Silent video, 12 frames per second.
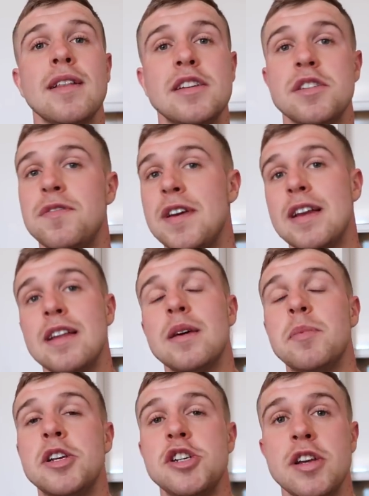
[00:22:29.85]
that you feel a
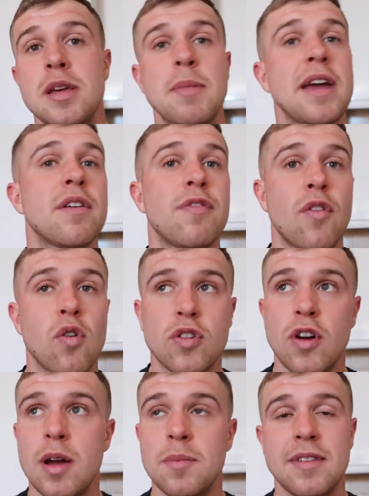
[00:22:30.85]
little bit shitty, make it 4
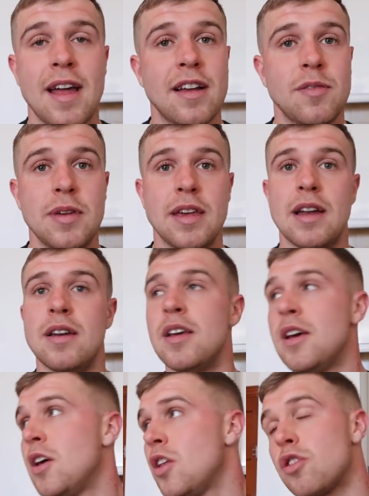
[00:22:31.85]
times next week and
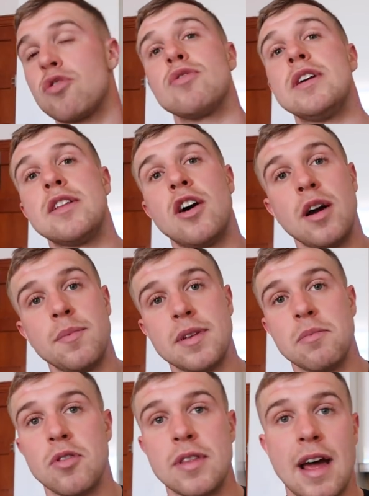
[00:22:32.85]
3 times
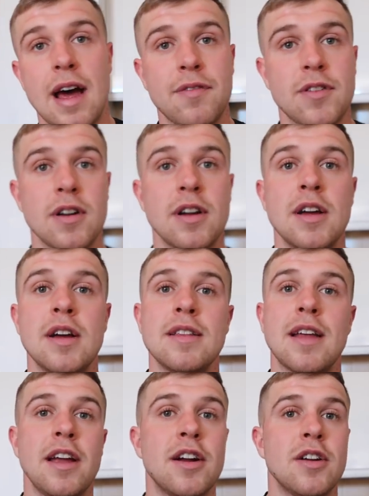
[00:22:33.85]
the month after,
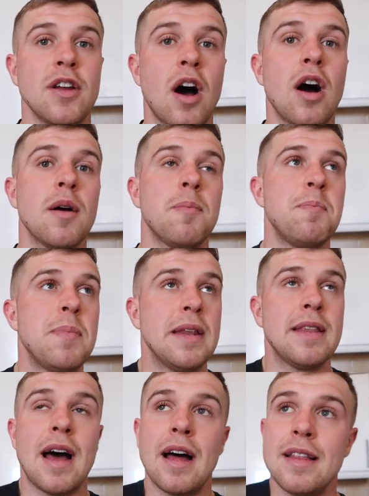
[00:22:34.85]
that you're not
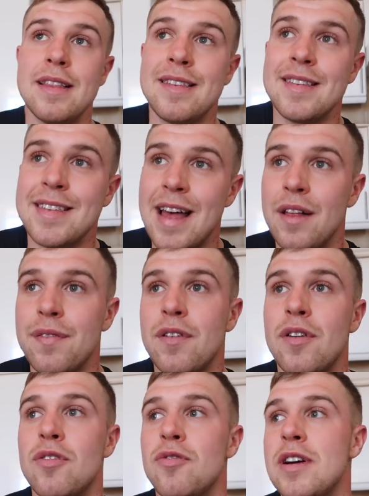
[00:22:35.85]
been that
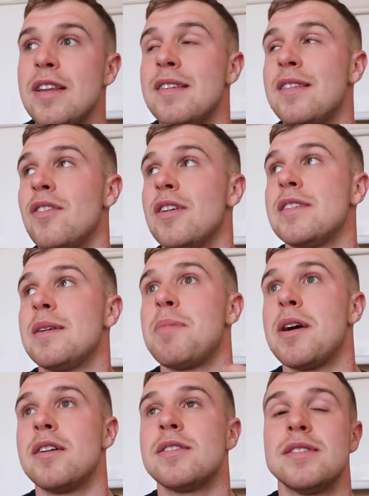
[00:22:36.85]
self-criticizing
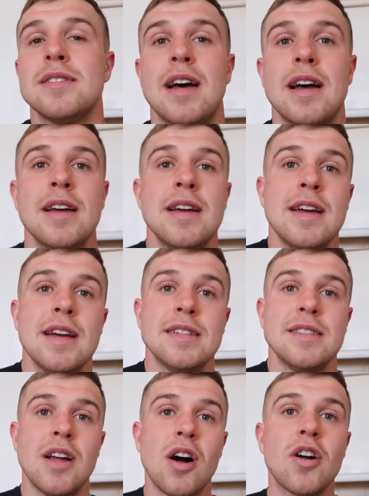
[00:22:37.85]
person that
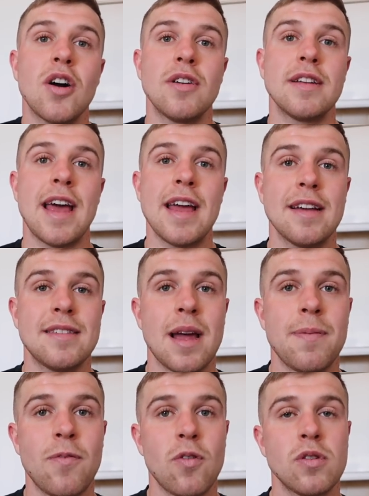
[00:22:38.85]
is not going to take a
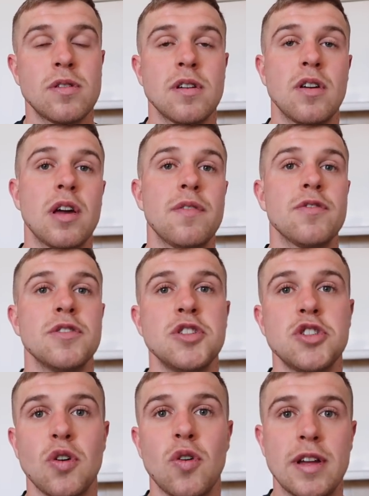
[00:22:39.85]
step forward in their life or
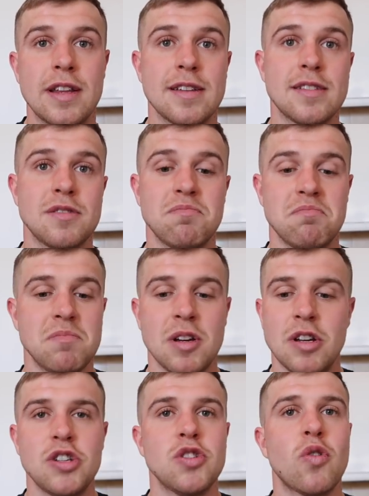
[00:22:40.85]
enjoy this
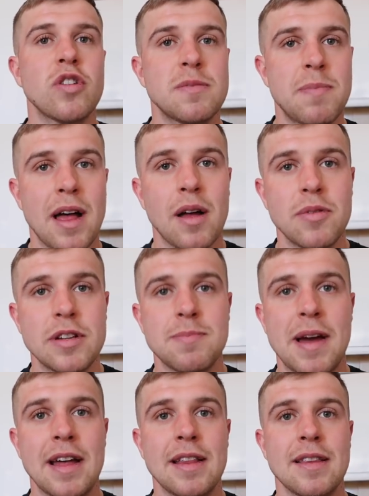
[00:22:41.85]
short spell we
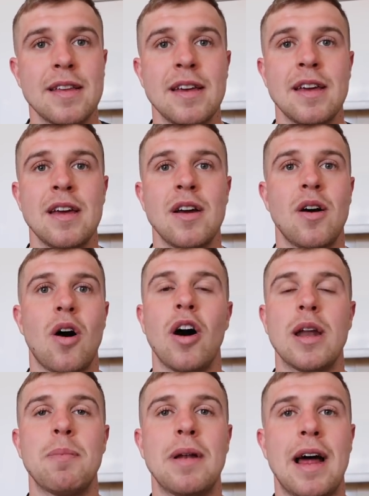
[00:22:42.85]
spend
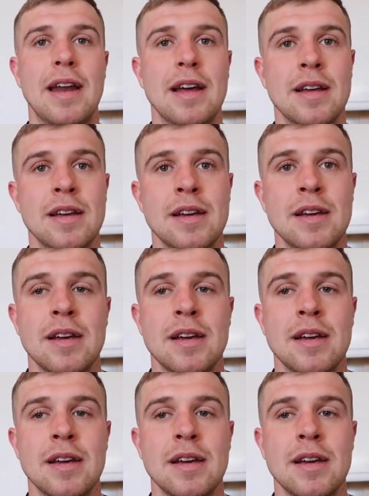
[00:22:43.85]
on a planet